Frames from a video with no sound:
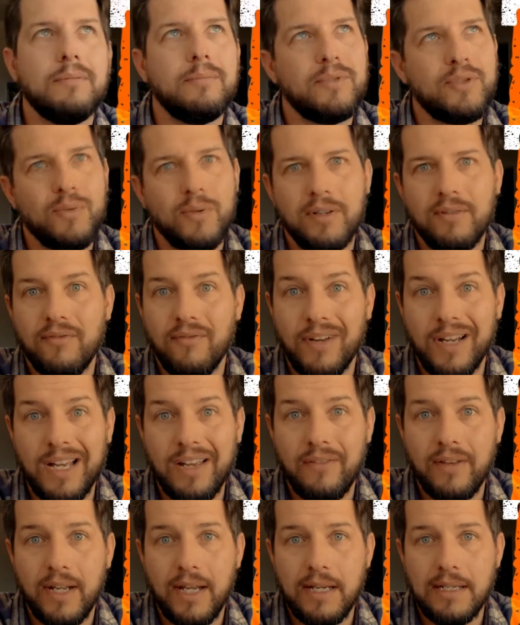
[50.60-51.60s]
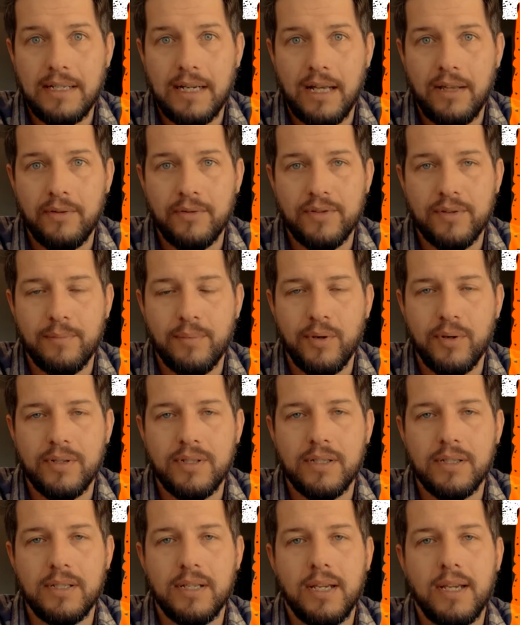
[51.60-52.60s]
between $5 and $8 a
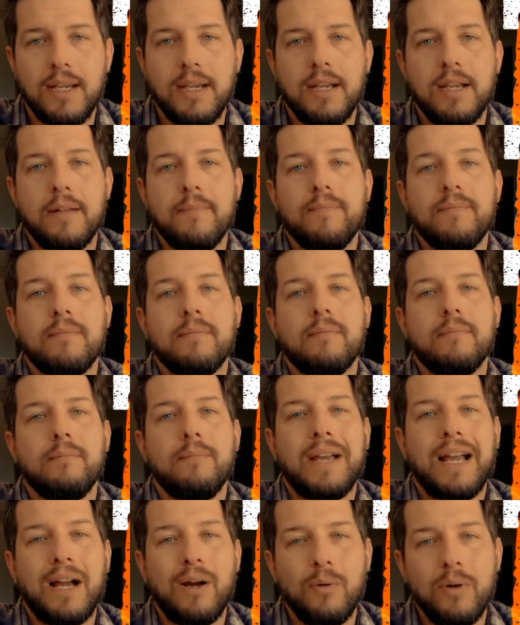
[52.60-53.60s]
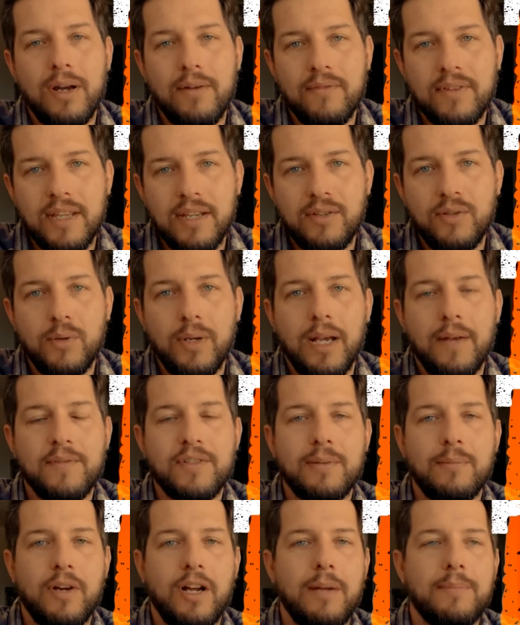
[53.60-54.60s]
person. However, they do have
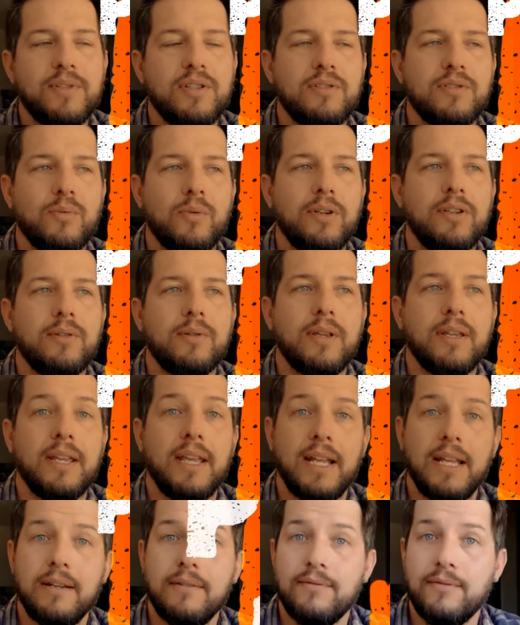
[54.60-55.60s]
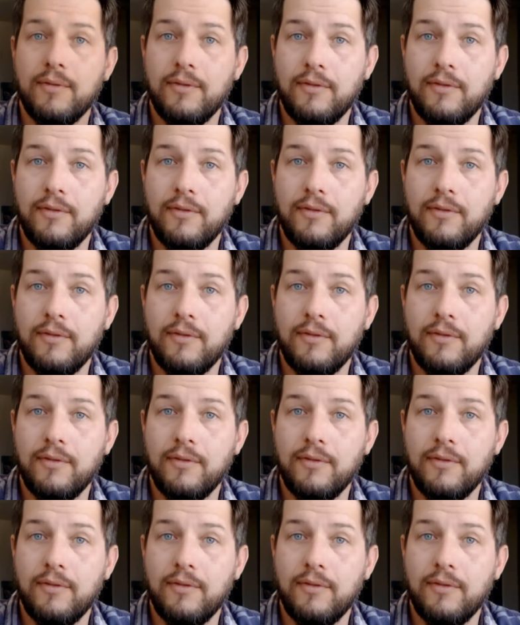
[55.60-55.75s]
some options where you can get in for